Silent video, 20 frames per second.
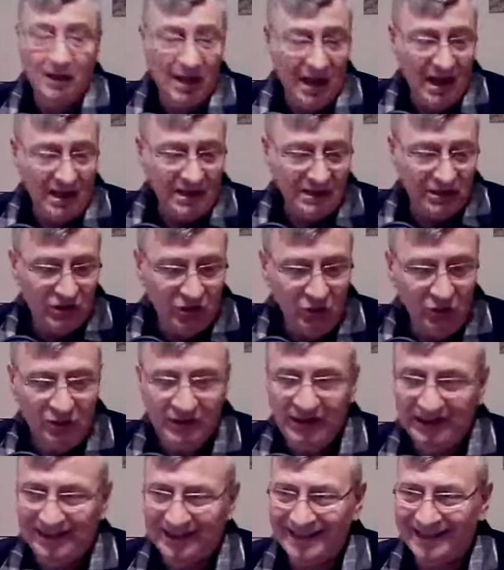And you
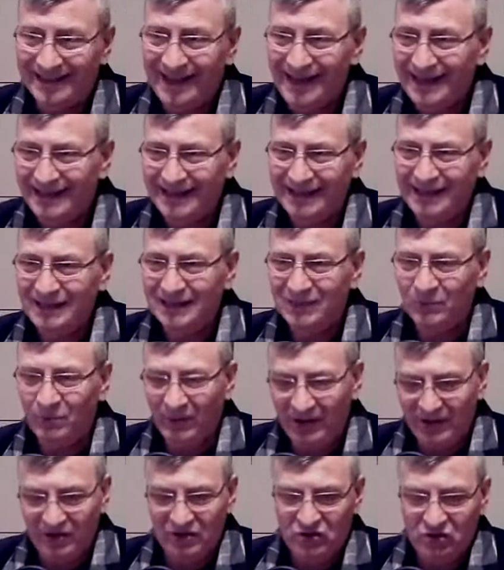can say this
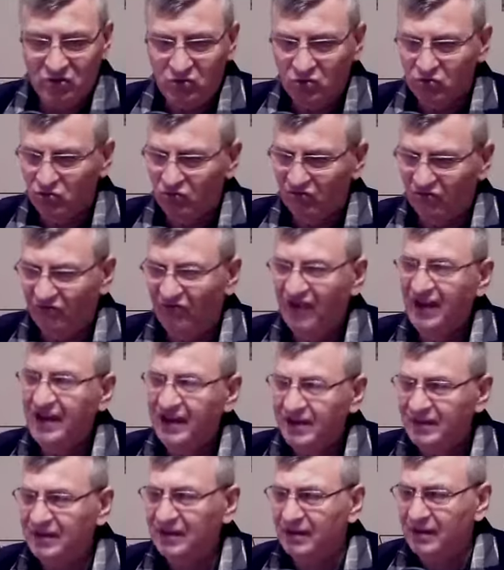when you
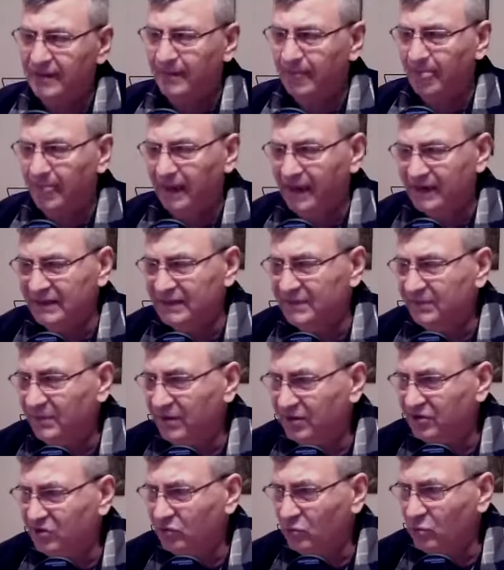fight in
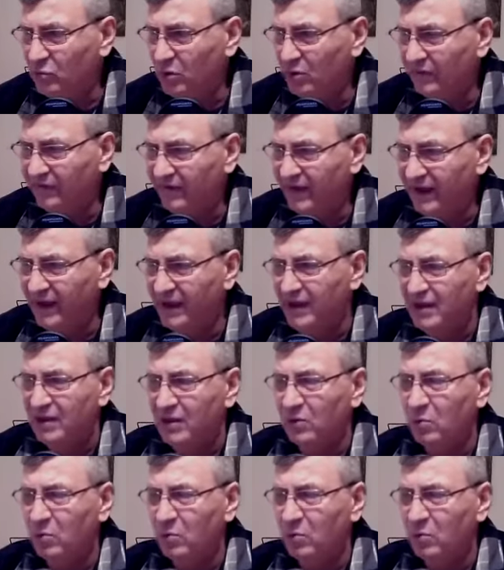spiritual warfare.